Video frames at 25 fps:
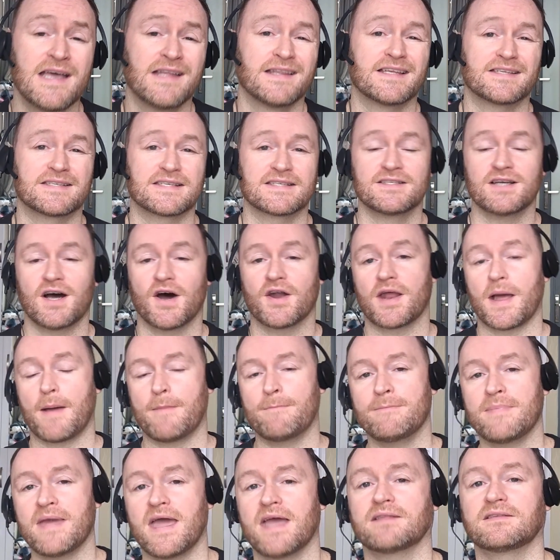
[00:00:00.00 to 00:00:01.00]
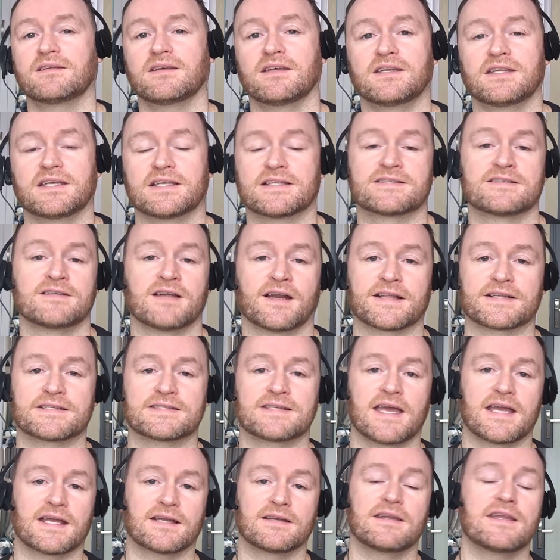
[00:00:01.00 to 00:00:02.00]
This is not a method, it's not a
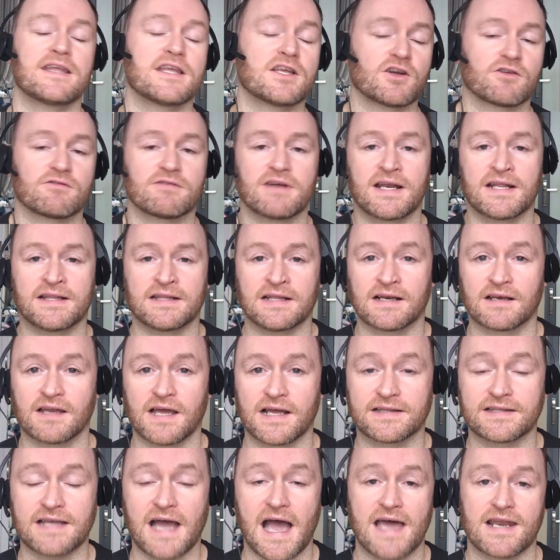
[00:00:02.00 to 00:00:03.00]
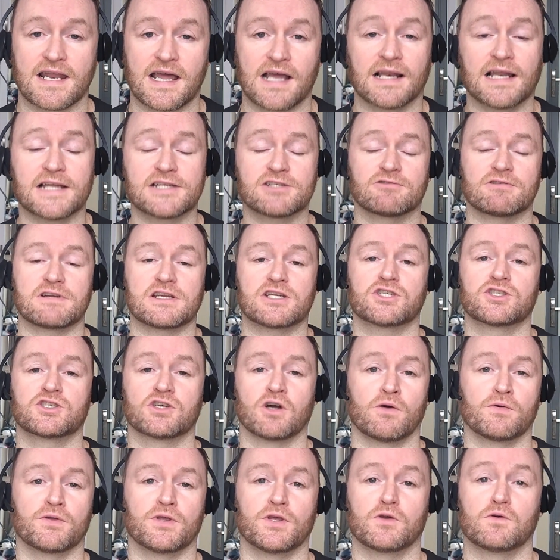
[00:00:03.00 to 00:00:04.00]
technique or anything like that. I literally
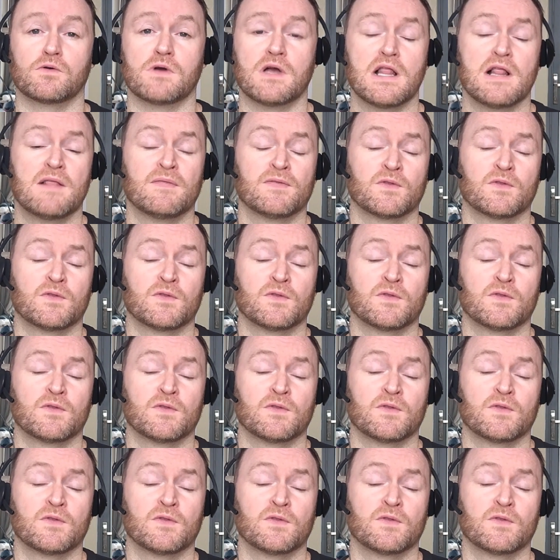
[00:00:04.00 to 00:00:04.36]
show you